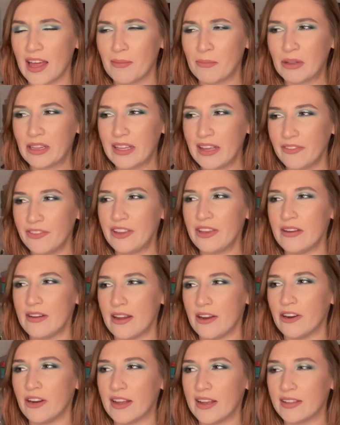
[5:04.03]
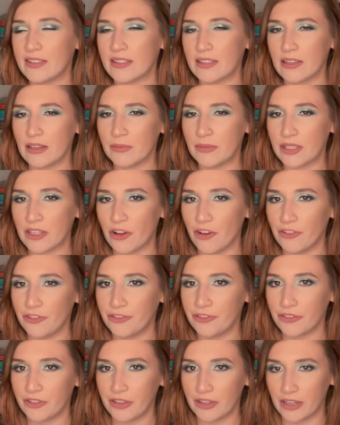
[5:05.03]
believe he narrates it himself,
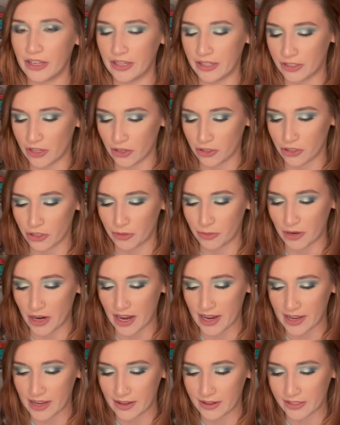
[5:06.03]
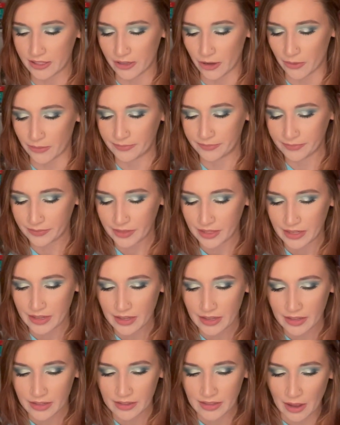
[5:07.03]
the Dr. Brackett. So
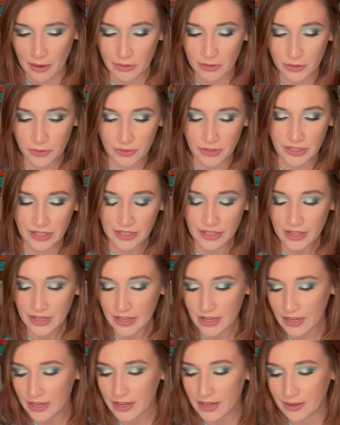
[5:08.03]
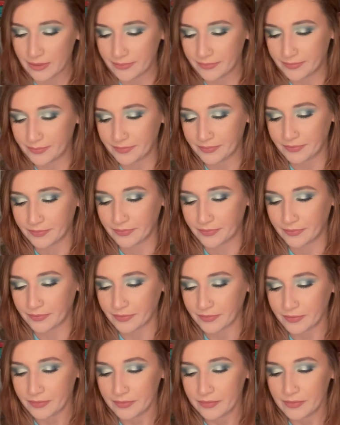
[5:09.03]
that one's really good.
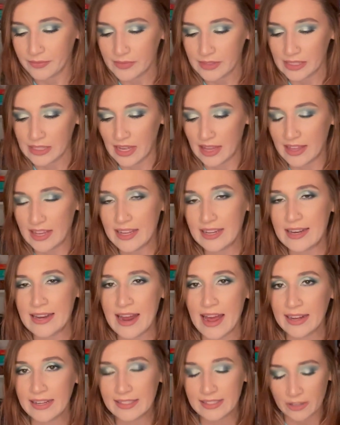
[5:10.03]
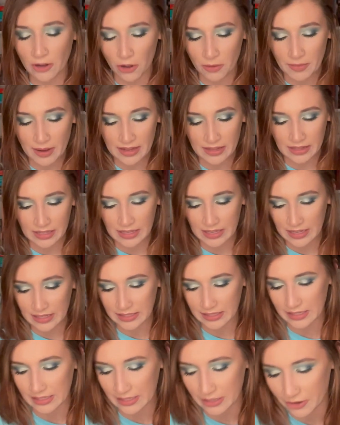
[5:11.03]
I think next on my
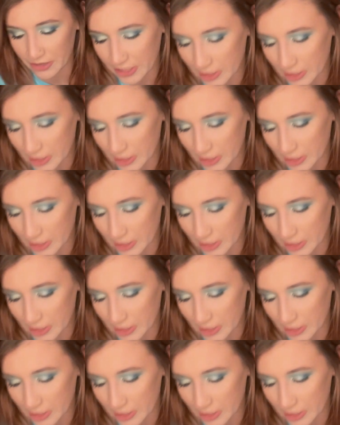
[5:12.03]
list is going